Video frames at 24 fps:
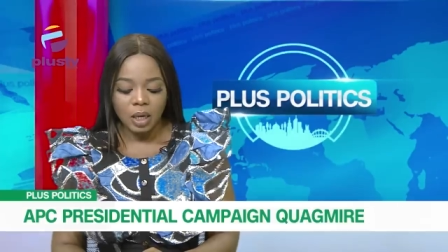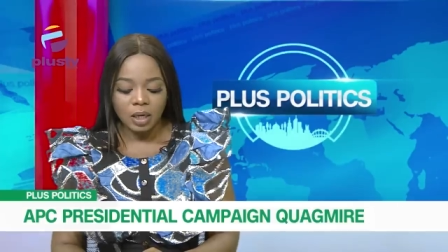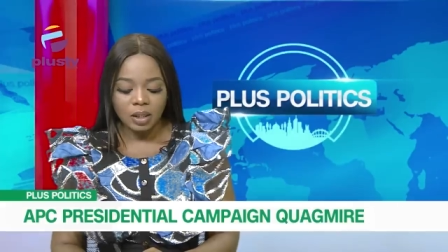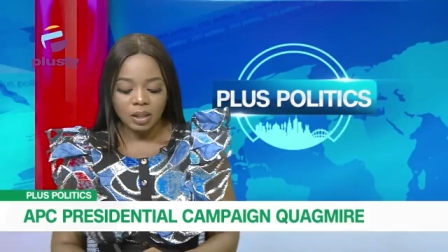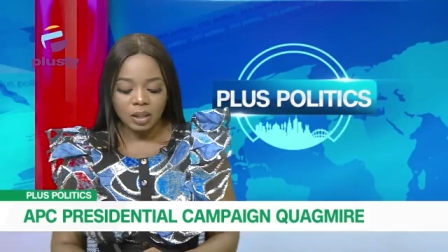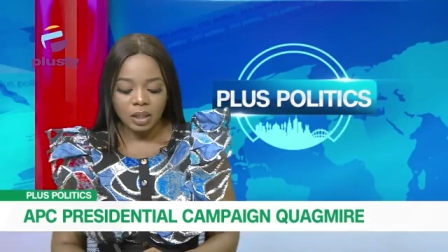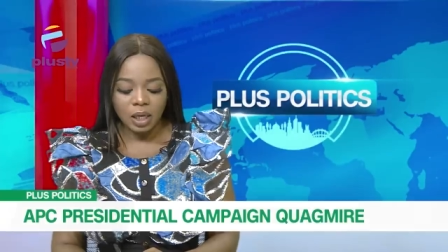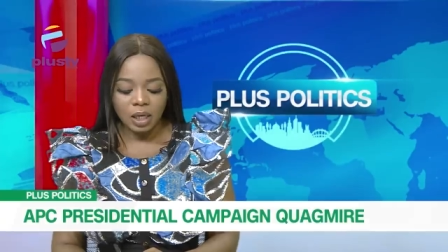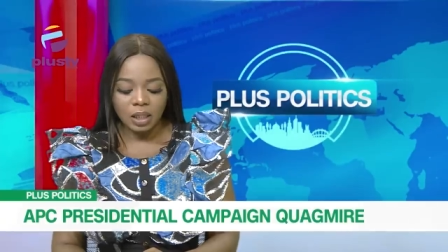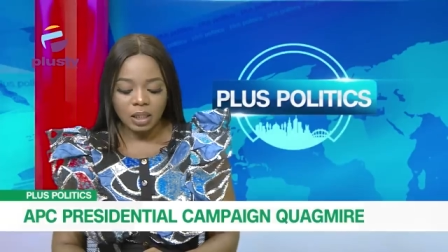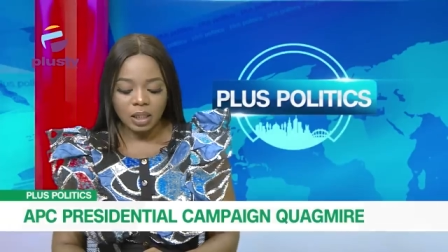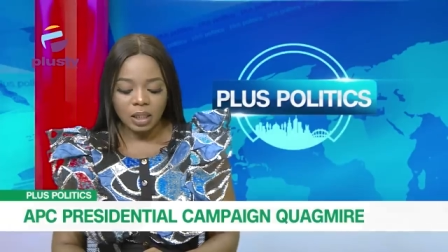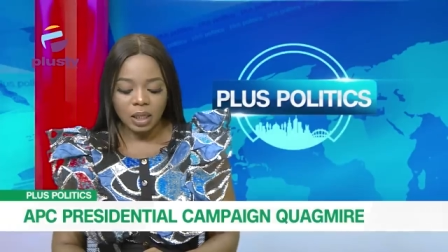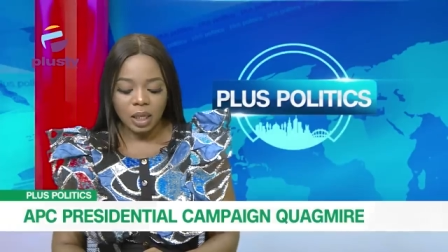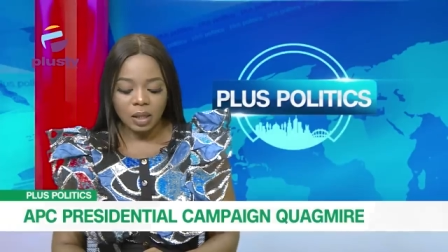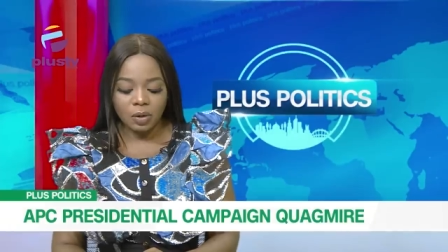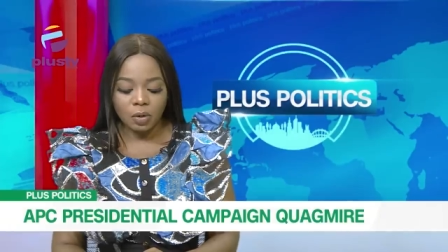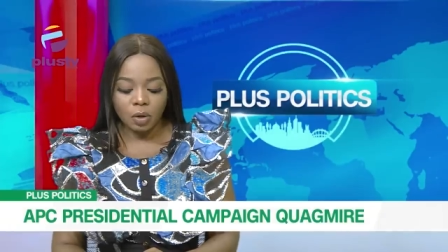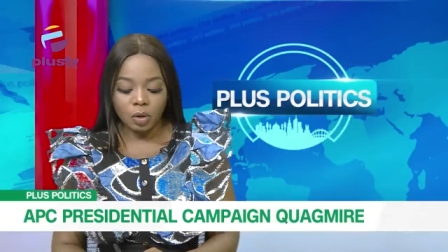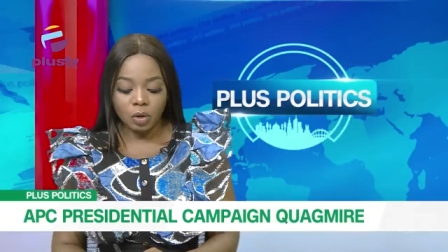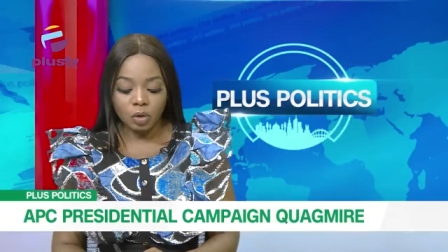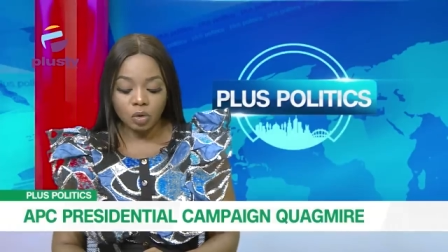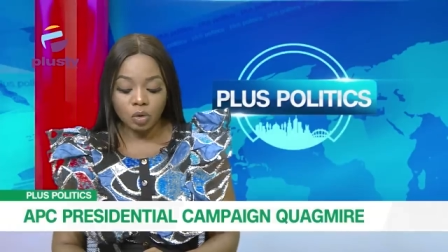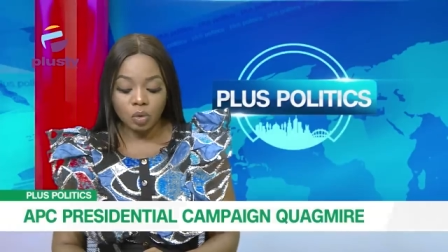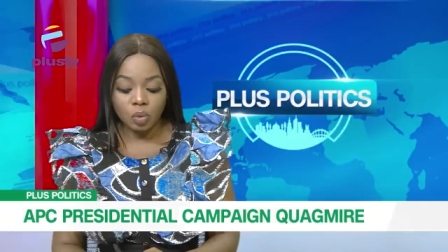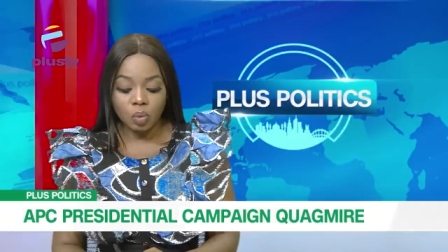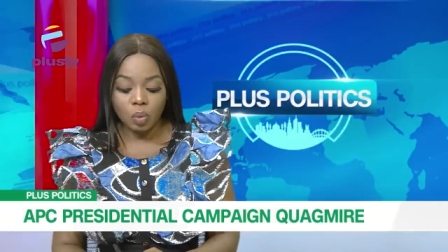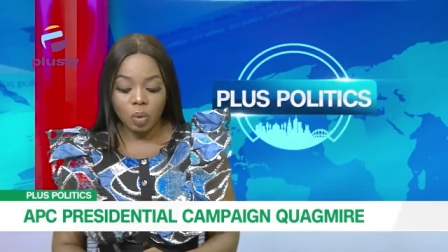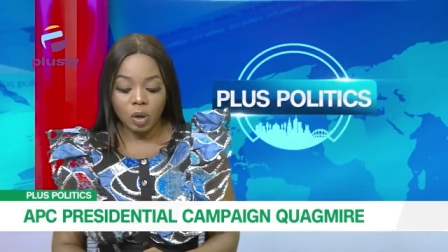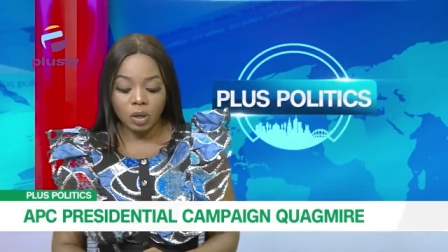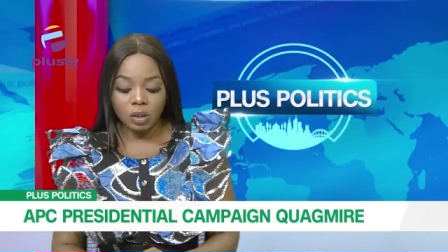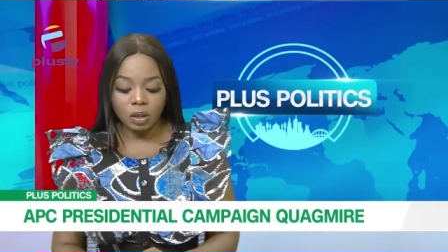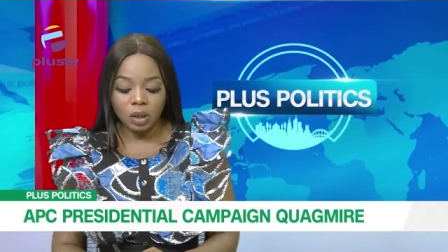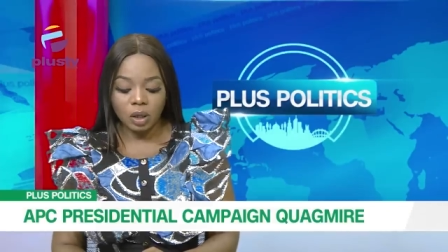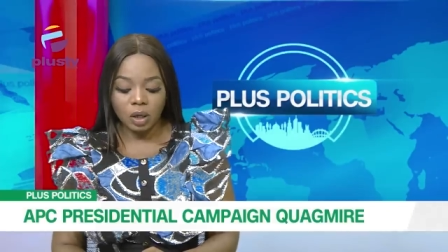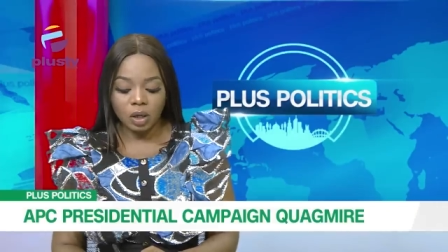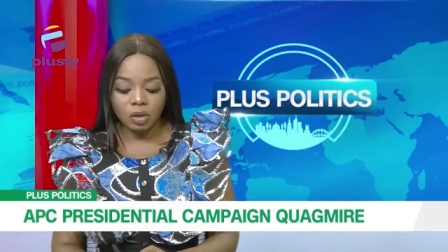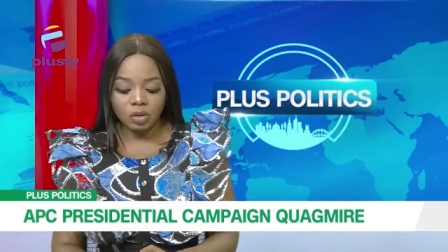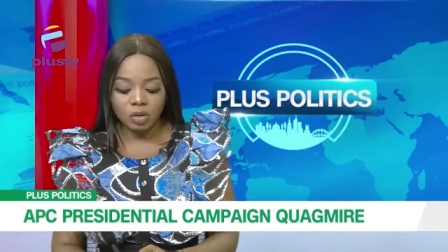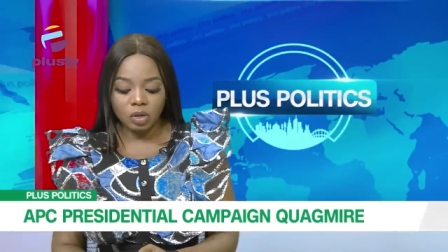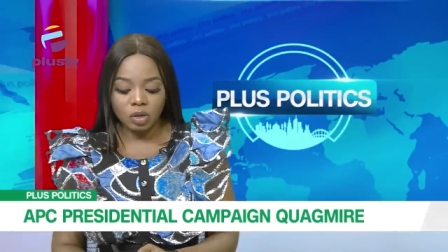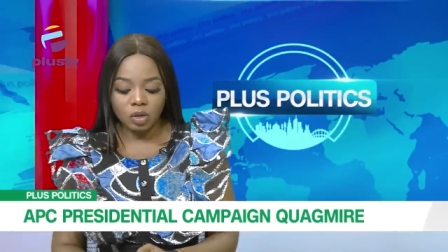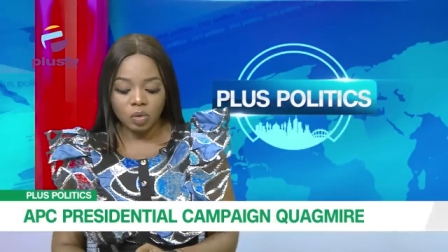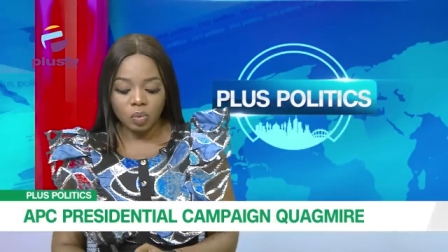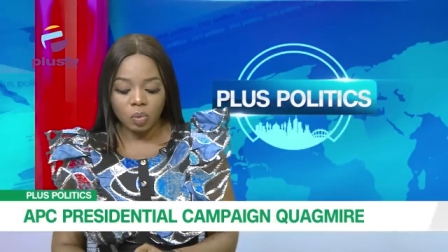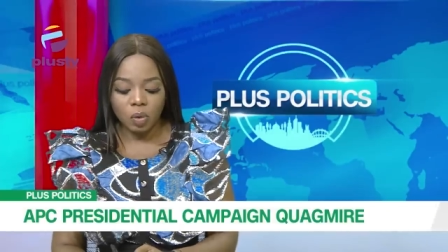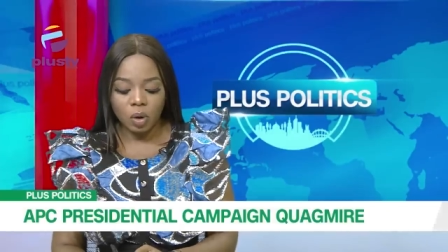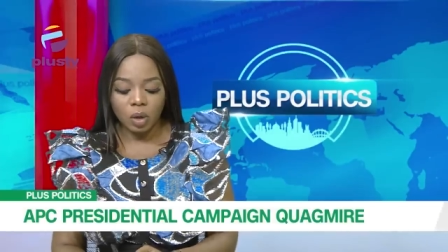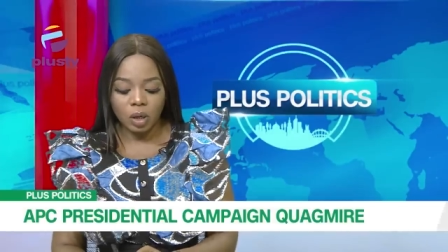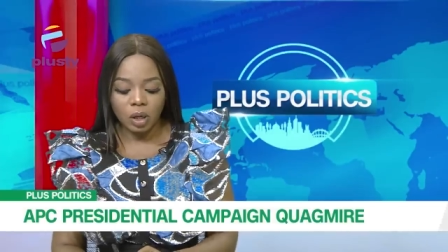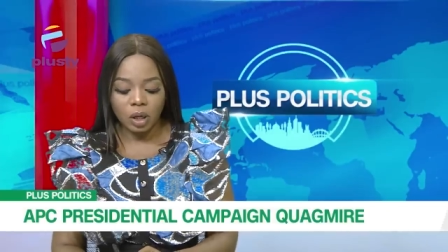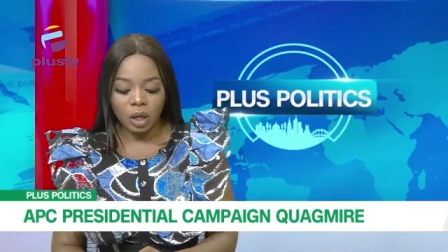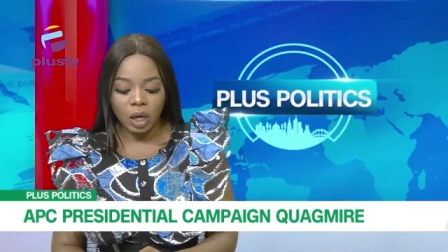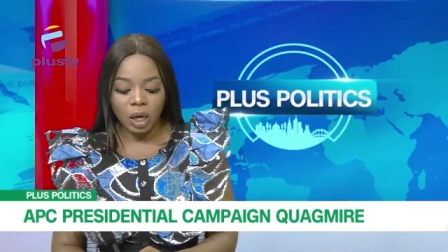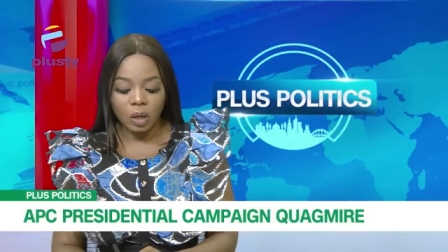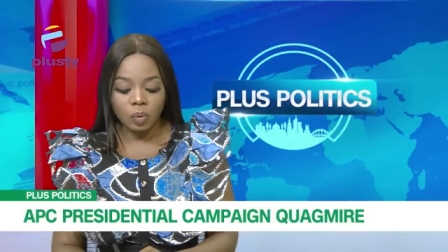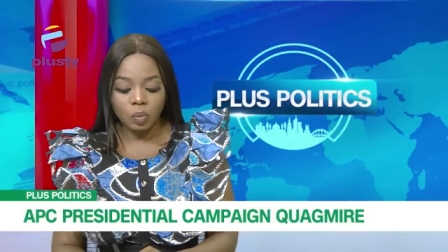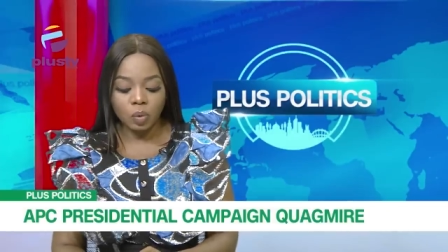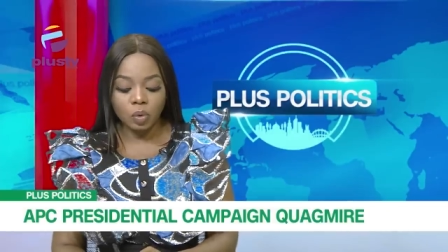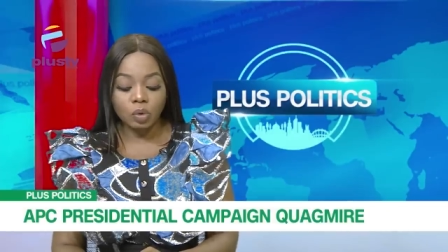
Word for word: stating that those who want the country to work again